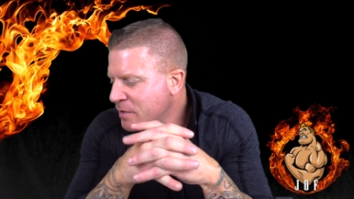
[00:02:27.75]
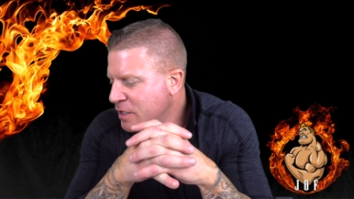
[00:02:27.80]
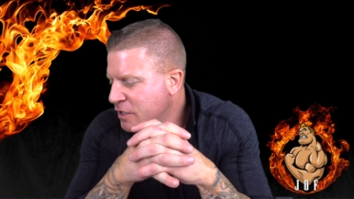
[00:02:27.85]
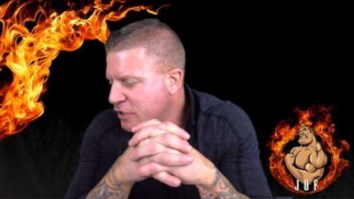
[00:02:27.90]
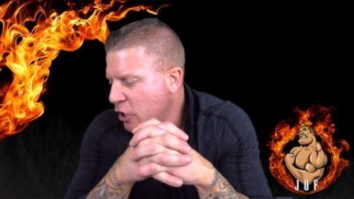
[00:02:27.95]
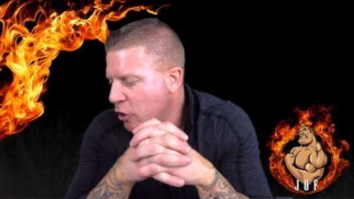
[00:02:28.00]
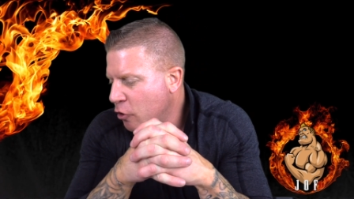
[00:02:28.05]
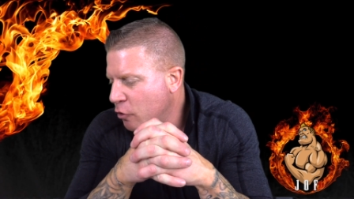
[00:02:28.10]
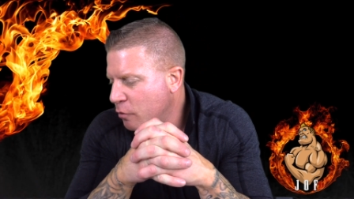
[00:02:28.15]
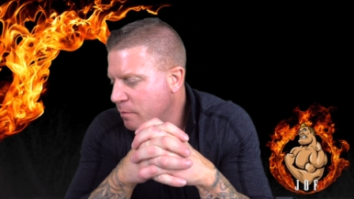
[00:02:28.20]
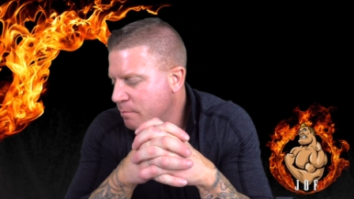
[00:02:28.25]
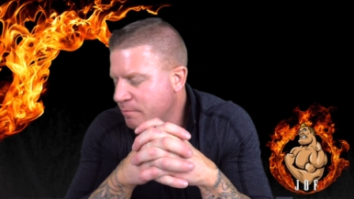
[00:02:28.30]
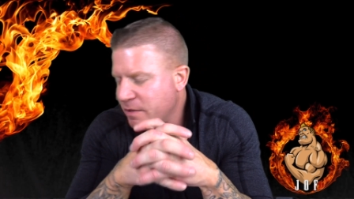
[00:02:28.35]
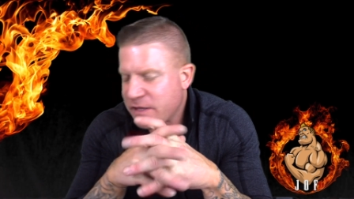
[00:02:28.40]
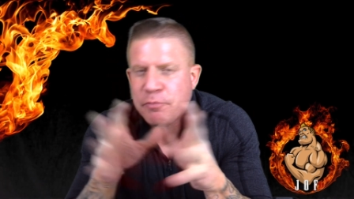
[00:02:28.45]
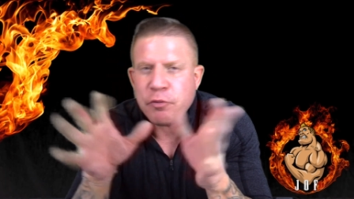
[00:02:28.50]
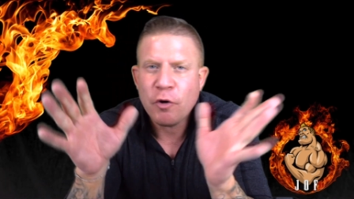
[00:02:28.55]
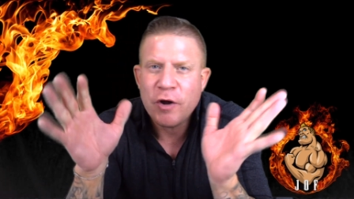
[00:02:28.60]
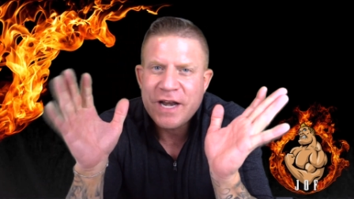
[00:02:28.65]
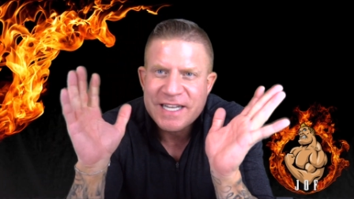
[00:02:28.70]
So, but
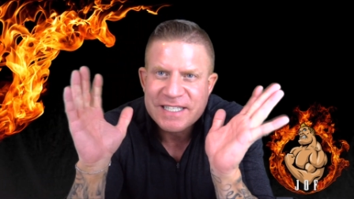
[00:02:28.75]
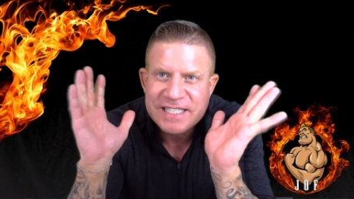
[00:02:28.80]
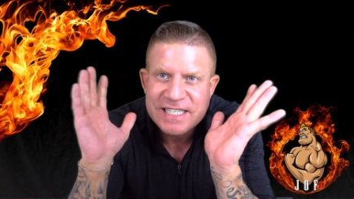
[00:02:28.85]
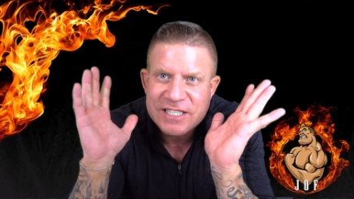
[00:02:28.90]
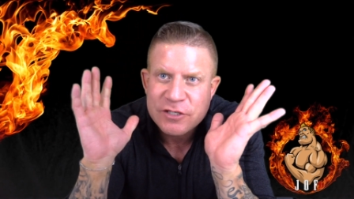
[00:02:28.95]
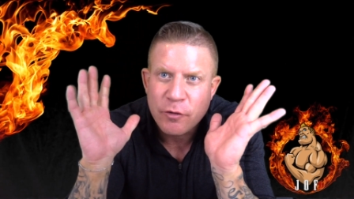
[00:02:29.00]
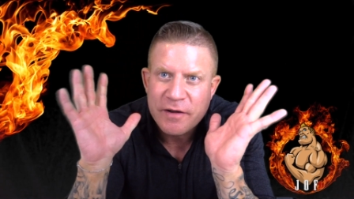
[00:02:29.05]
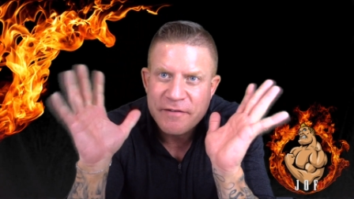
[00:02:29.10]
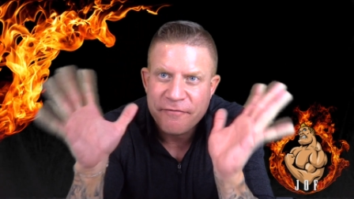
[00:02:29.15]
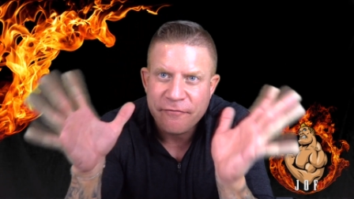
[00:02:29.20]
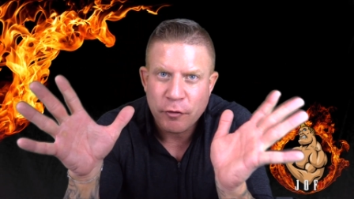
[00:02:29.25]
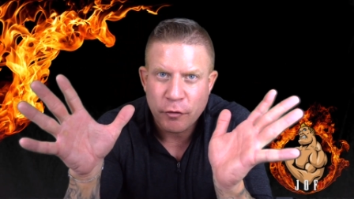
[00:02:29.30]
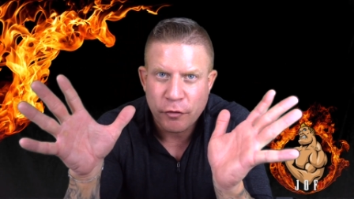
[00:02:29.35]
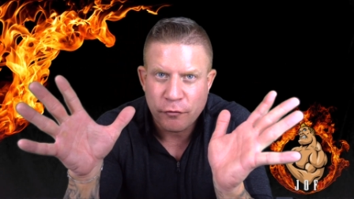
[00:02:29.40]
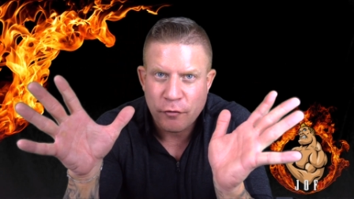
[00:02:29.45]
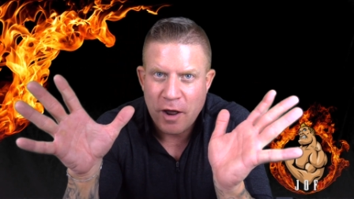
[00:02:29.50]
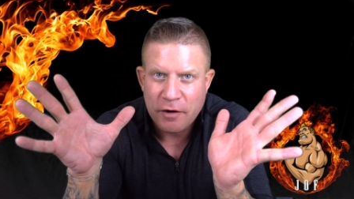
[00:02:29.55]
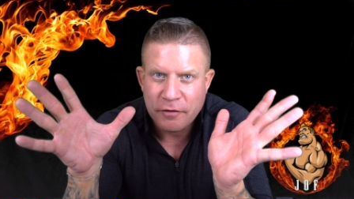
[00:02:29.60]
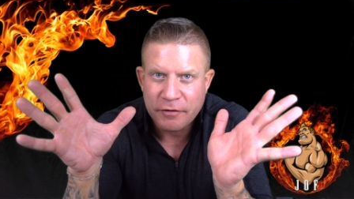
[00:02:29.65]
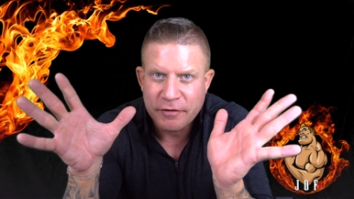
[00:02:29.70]
the point is, he's going full
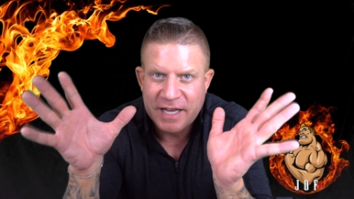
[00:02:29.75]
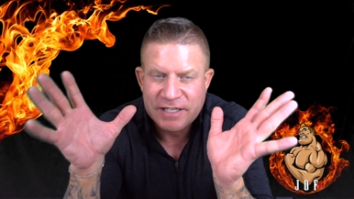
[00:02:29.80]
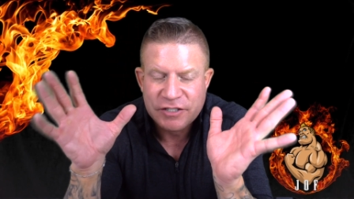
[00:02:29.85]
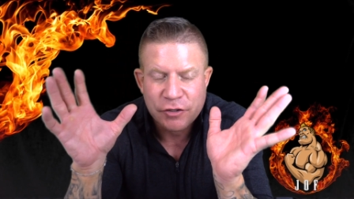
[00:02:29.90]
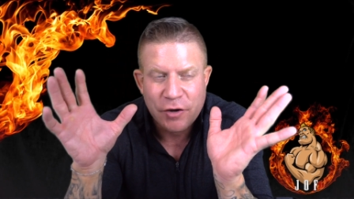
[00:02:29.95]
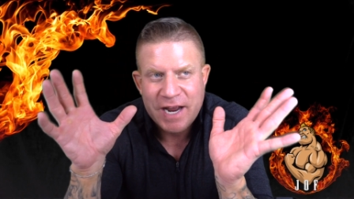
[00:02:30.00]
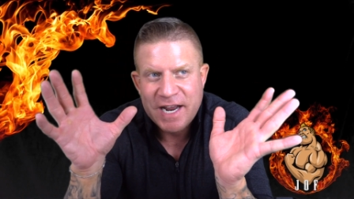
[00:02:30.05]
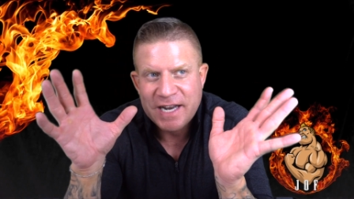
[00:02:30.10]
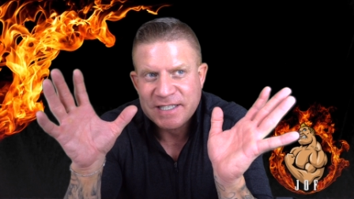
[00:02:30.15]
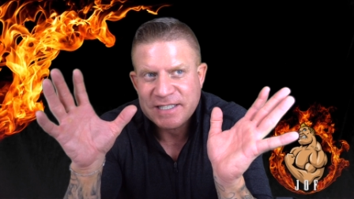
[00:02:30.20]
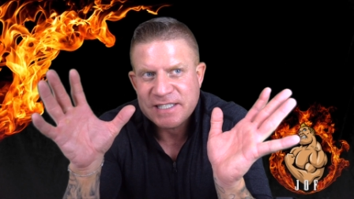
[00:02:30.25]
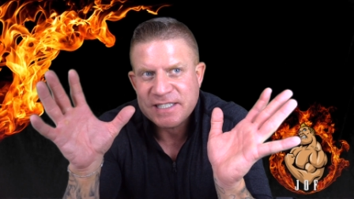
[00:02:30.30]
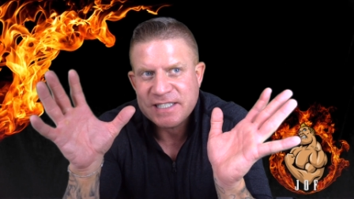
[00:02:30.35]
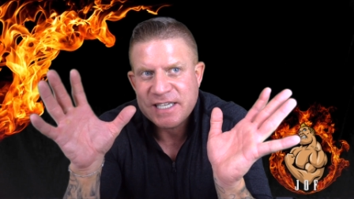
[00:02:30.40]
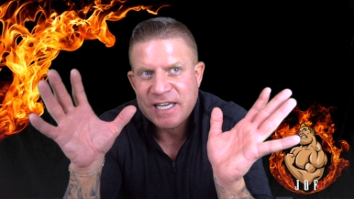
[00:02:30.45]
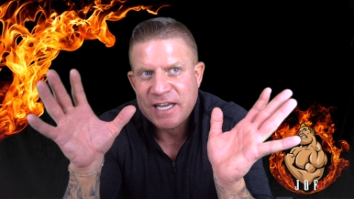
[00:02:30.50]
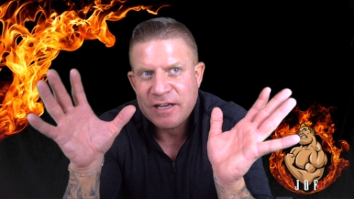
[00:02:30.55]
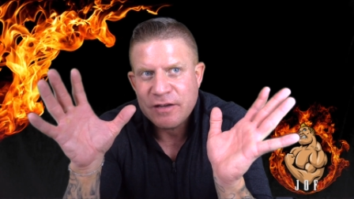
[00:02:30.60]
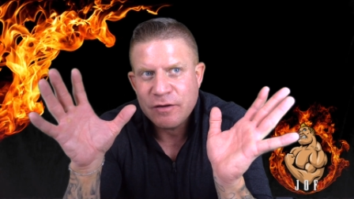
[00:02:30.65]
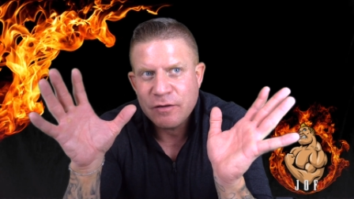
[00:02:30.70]
throttle, okay? So I got to
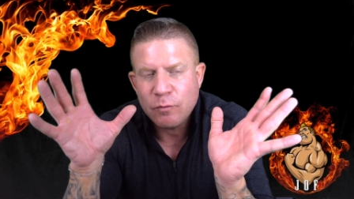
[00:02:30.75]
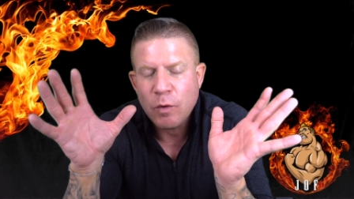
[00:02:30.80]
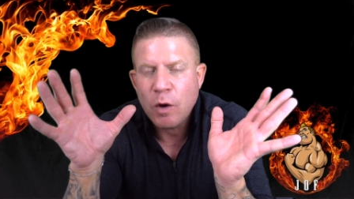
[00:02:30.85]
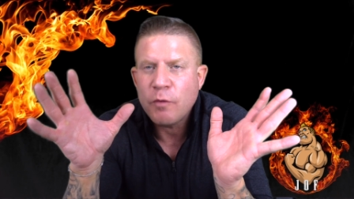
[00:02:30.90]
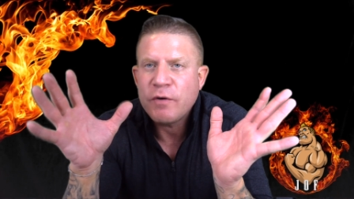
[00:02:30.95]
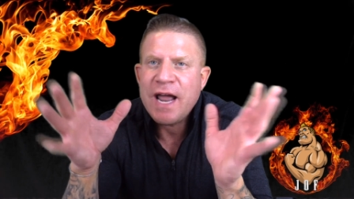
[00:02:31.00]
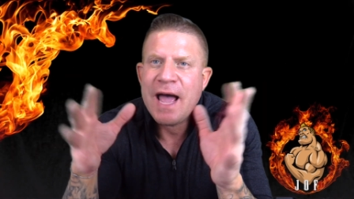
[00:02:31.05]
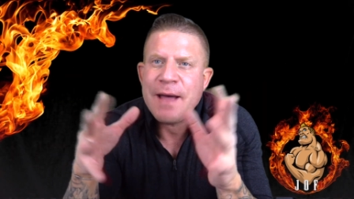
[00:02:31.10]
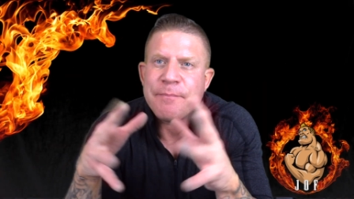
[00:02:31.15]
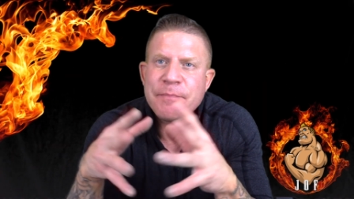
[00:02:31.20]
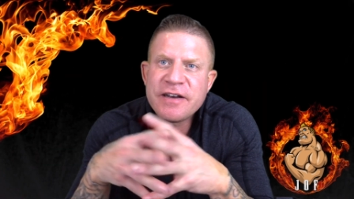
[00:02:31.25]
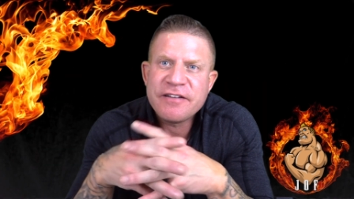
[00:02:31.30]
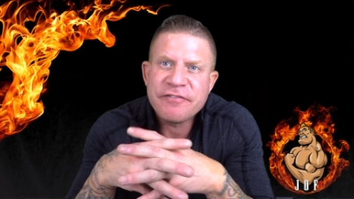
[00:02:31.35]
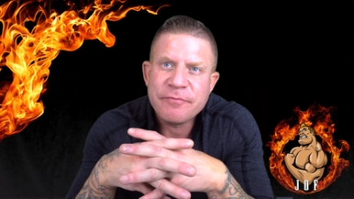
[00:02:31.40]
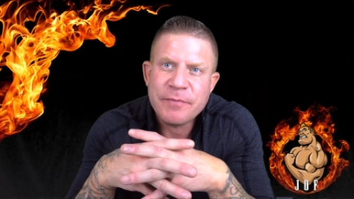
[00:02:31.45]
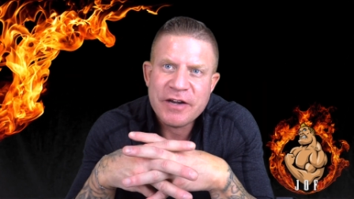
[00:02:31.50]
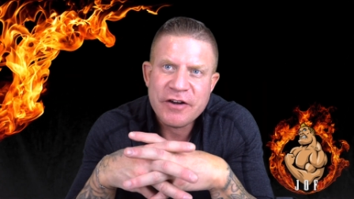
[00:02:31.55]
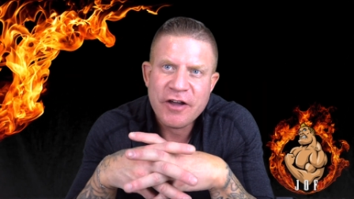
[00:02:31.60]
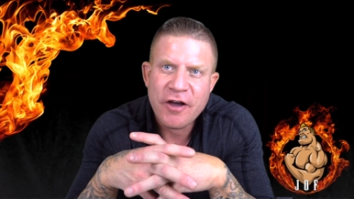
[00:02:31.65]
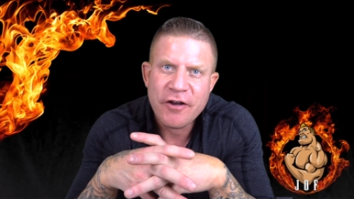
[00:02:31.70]
see what would happen if
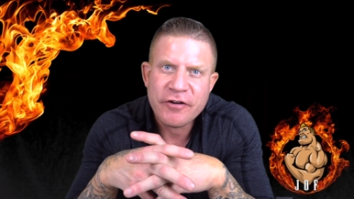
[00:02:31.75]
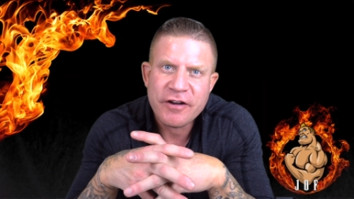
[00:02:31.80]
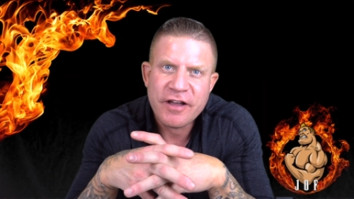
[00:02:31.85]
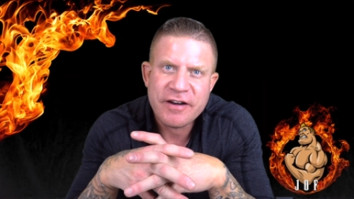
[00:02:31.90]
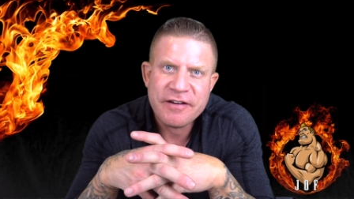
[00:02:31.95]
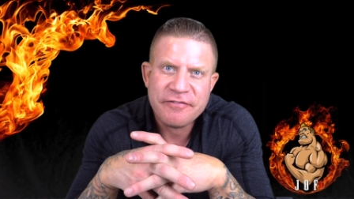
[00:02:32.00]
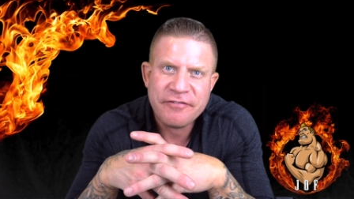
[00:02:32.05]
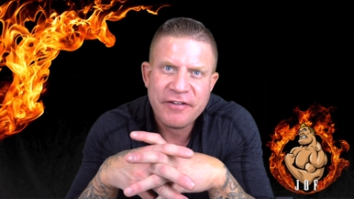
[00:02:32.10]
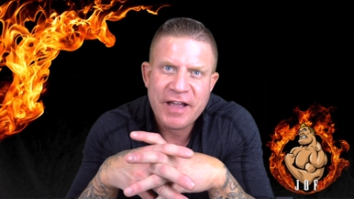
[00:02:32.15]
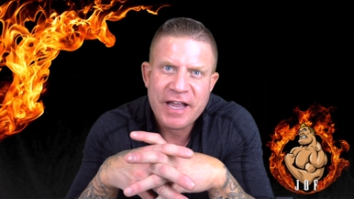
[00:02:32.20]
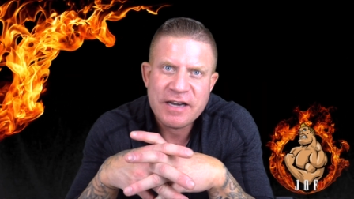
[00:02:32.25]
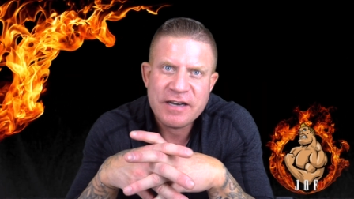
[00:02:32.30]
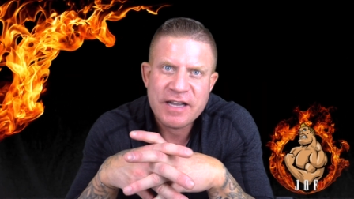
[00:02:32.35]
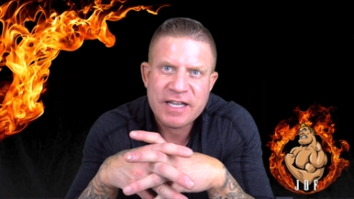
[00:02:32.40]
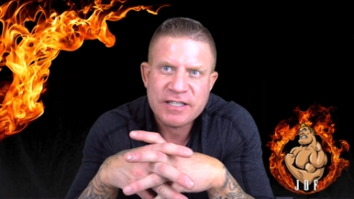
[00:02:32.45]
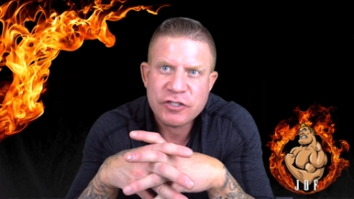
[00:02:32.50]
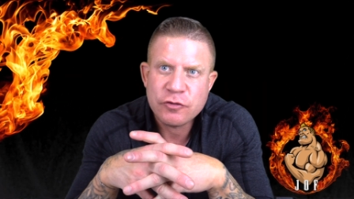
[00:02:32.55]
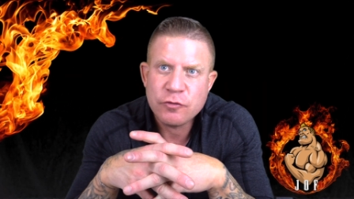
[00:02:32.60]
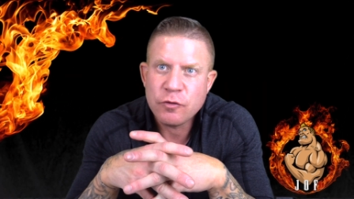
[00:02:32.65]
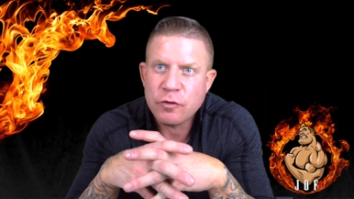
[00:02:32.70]
my daughter got in a fight
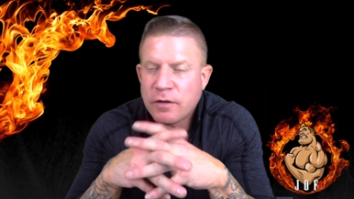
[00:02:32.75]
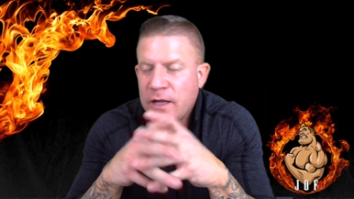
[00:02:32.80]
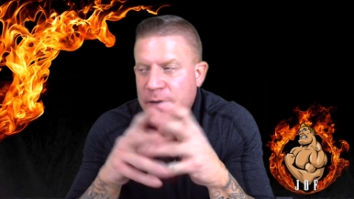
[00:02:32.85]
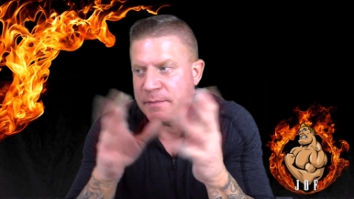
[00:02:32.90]
at school.